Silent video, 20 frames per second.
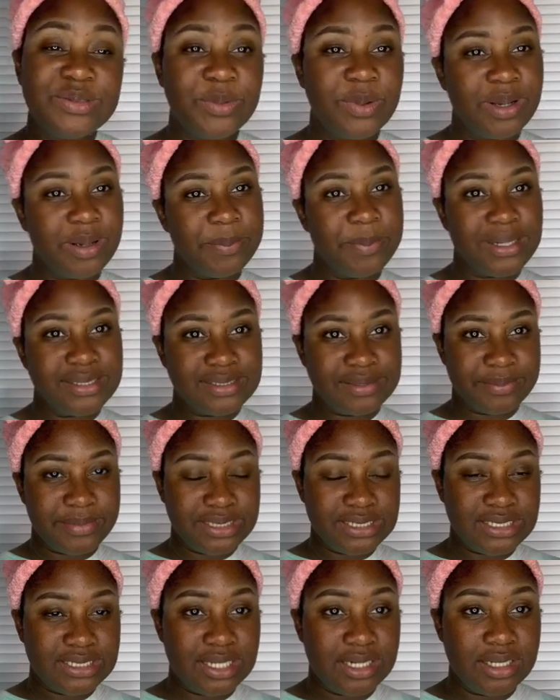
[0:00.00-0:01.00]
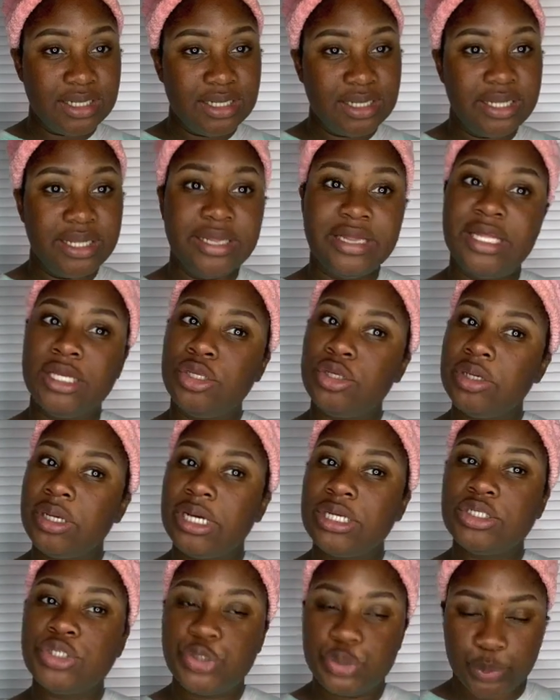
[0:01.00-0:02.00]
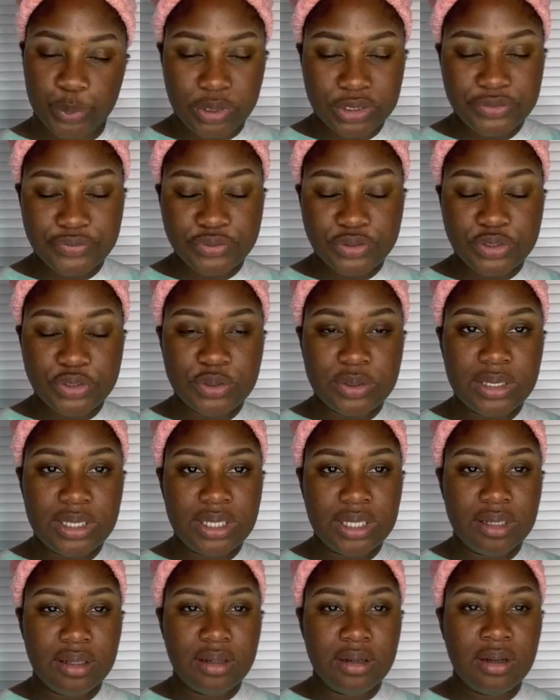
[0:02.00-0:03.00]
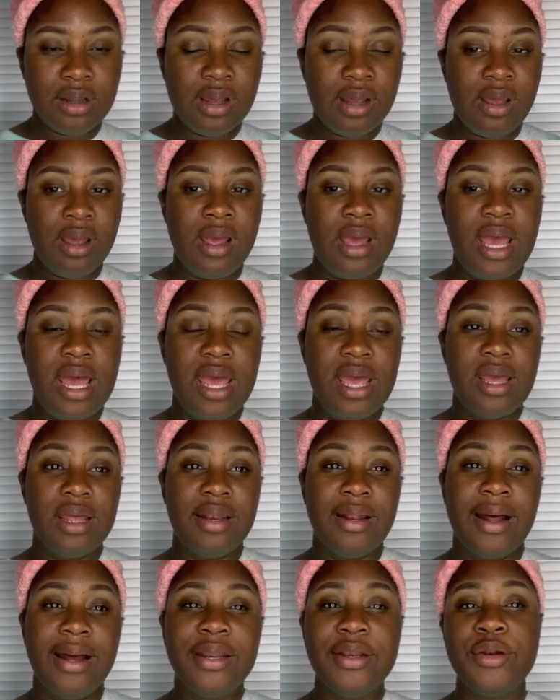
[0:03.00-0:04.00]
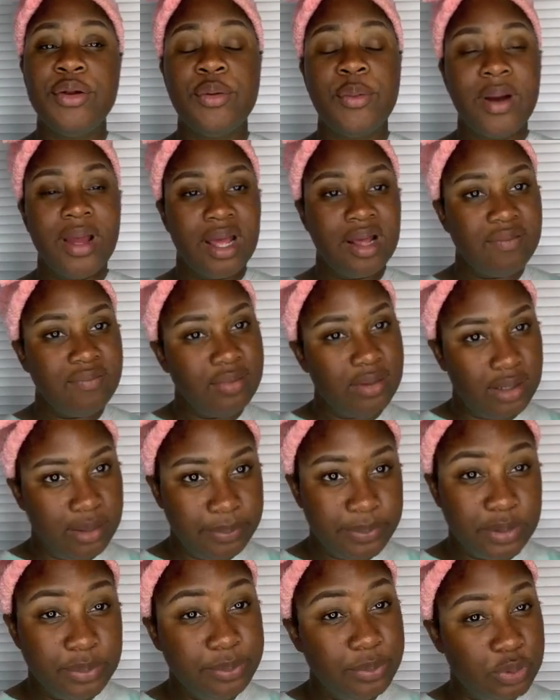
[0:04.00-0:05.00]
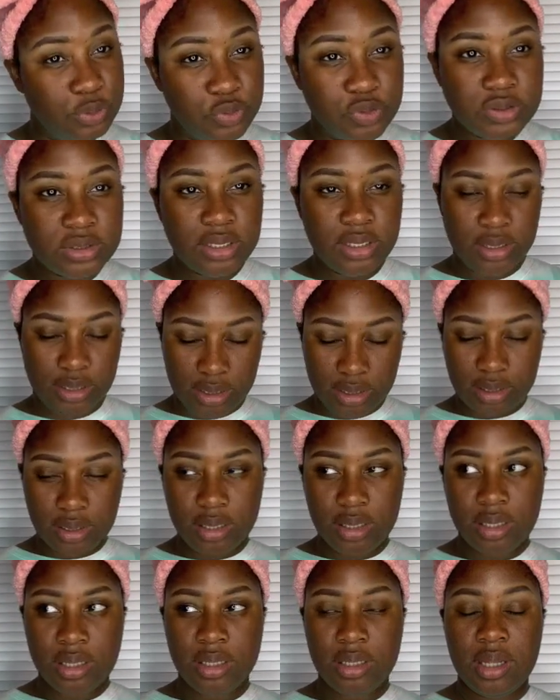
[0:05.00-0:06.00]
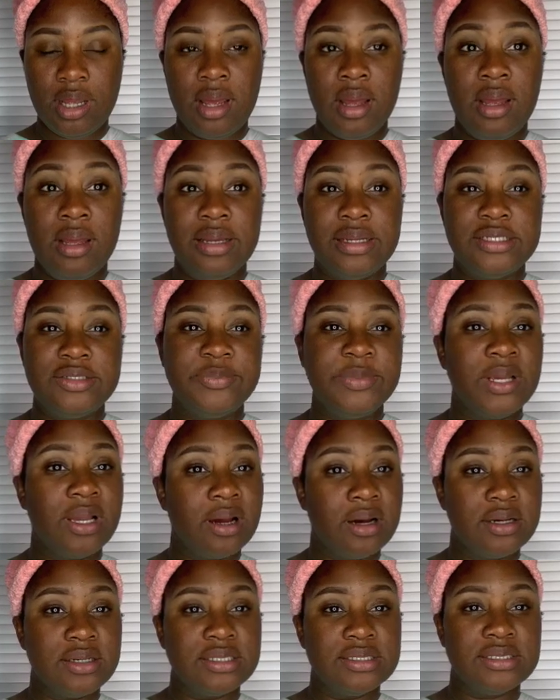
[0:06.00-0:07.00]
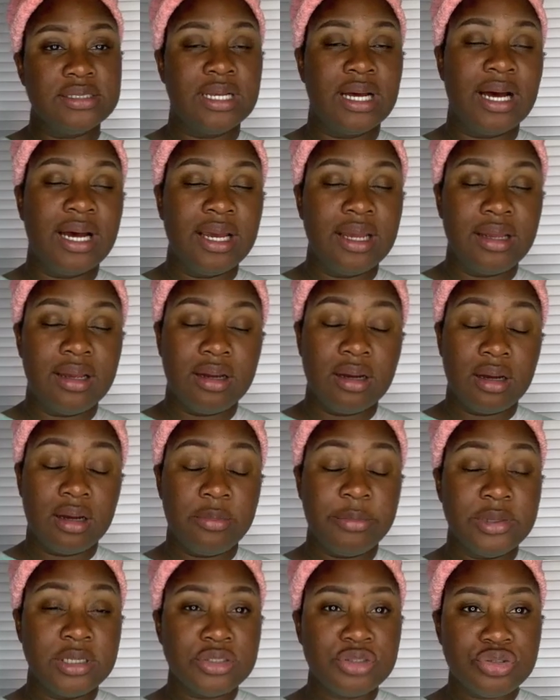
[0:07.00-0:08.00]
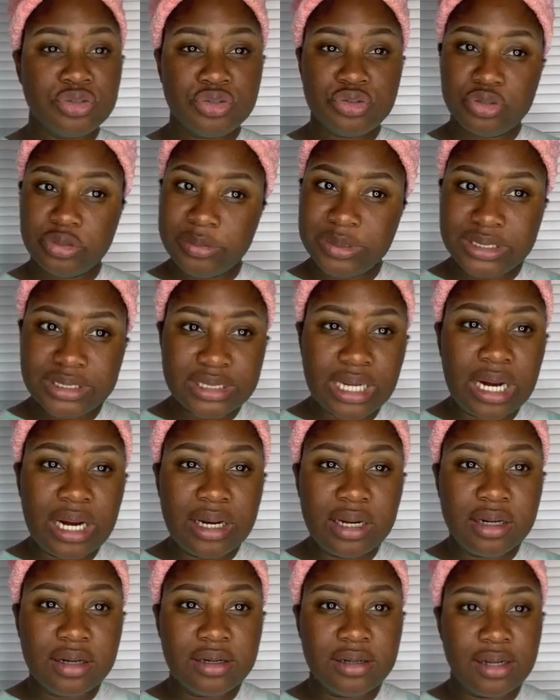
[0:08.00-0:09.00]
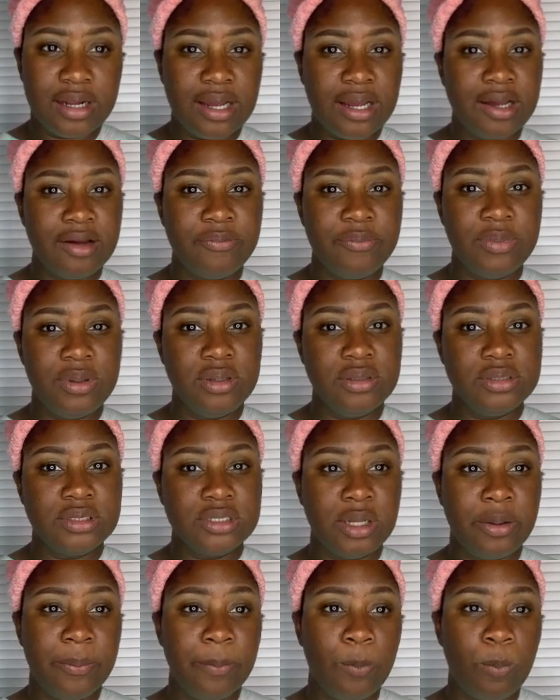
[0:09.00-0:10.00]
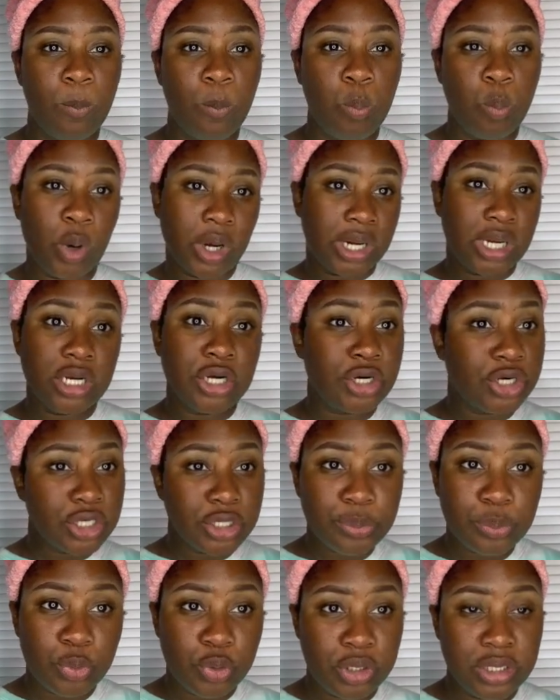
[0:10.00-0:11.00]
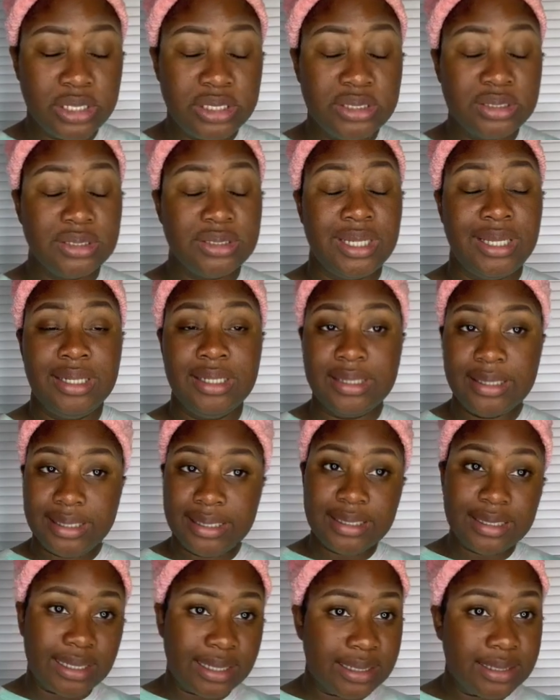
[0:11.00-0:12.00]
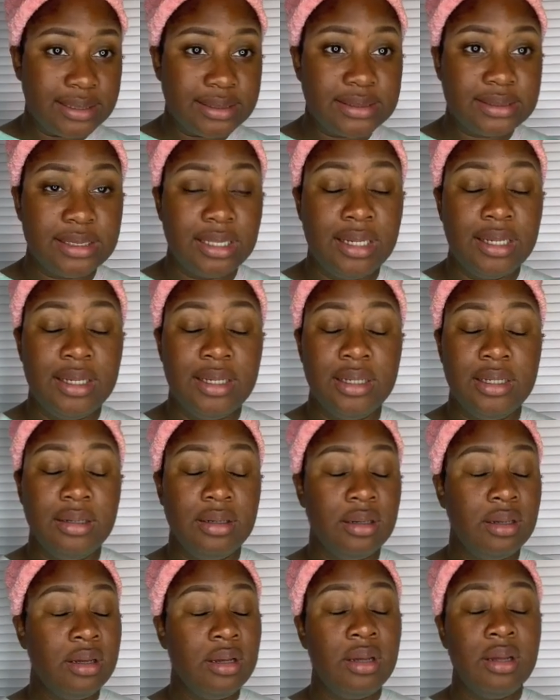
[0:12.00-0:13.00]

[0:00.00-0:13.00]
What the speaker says: welcome back to my channel and thank you guys so much for tuning in. And I know I have not been posting lately. It's because I am extremely tired. I have been working early mornings and late nights and